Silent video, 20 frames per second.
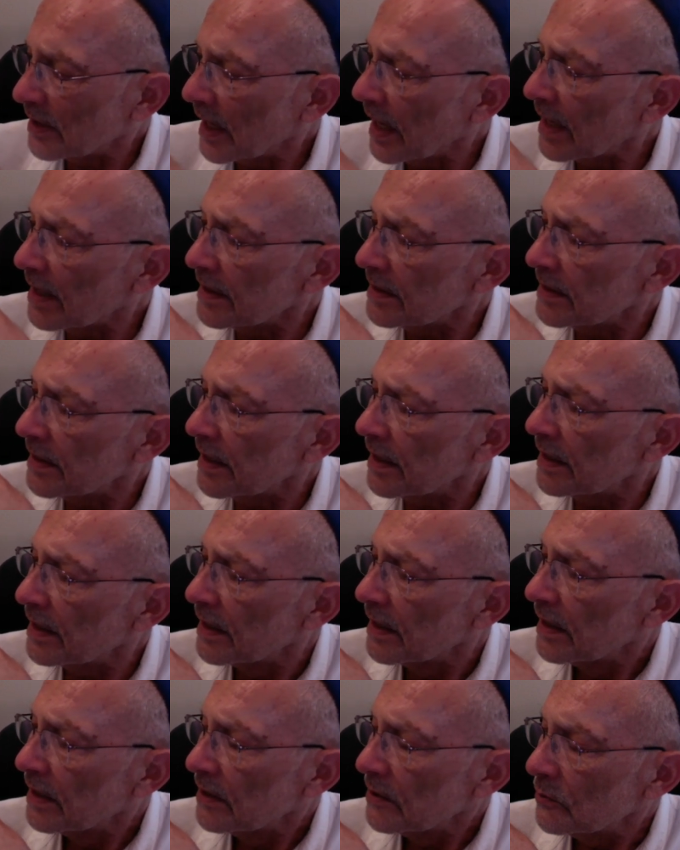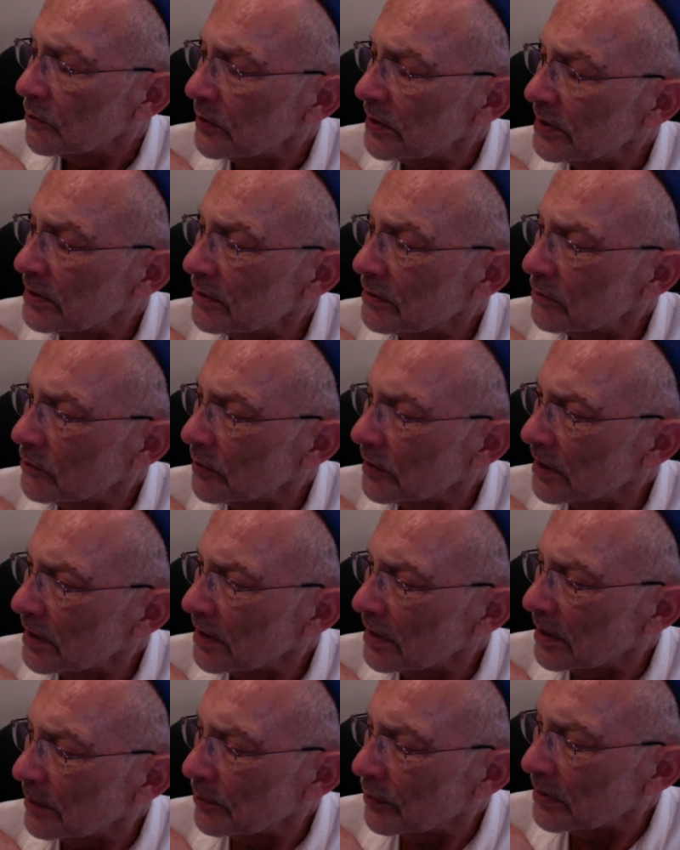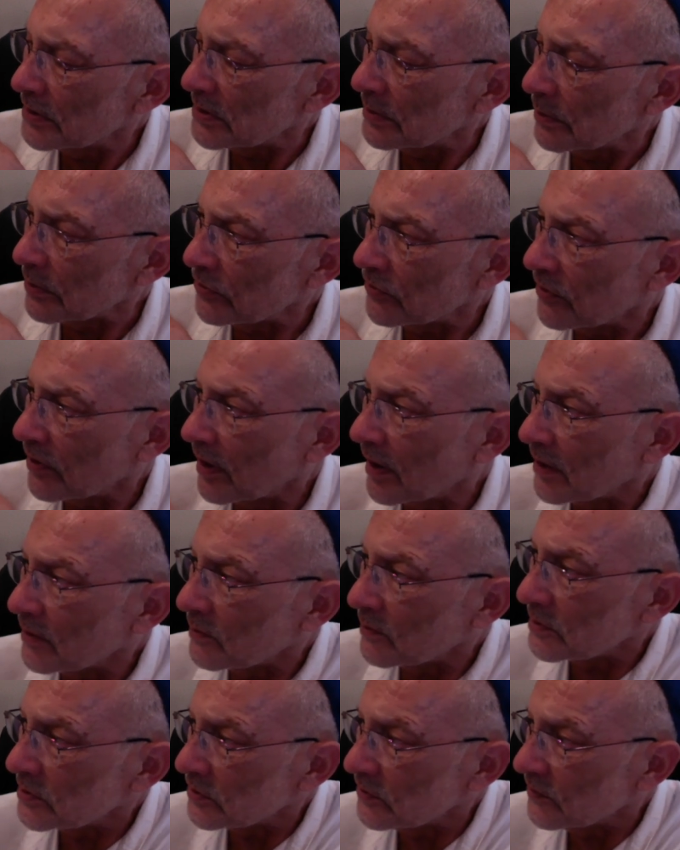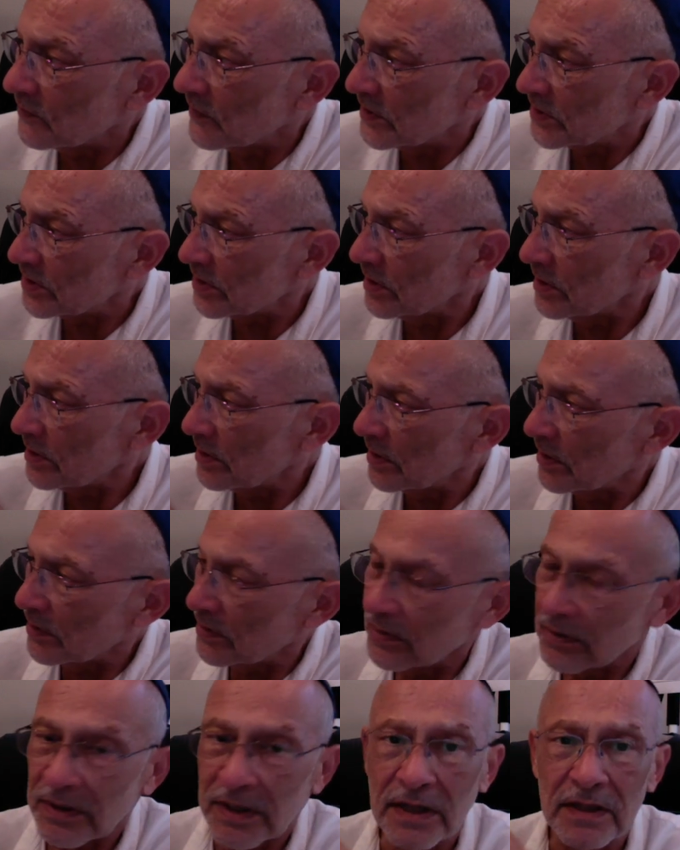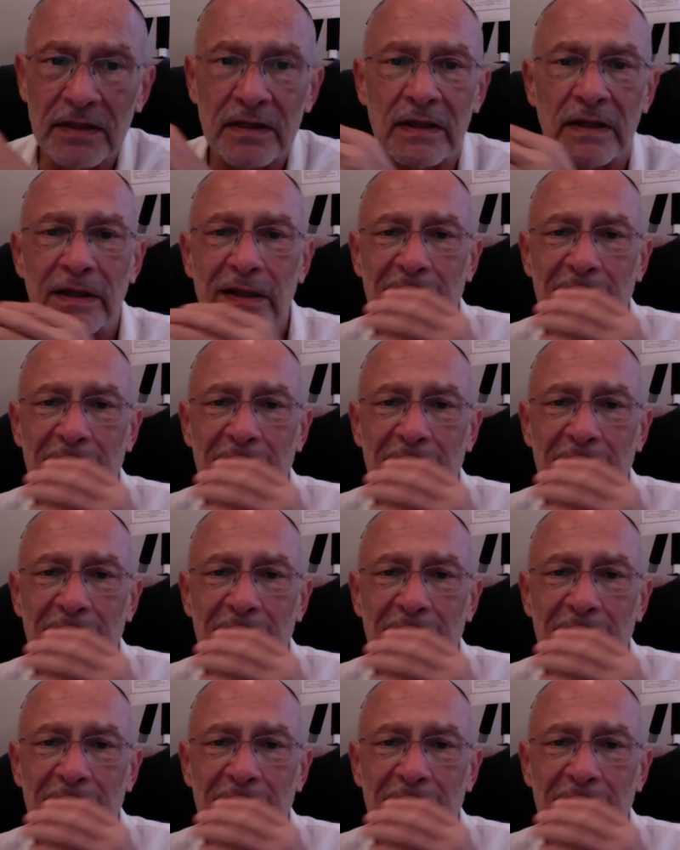Halliday, we did the principal triad was sufficient, you know, to get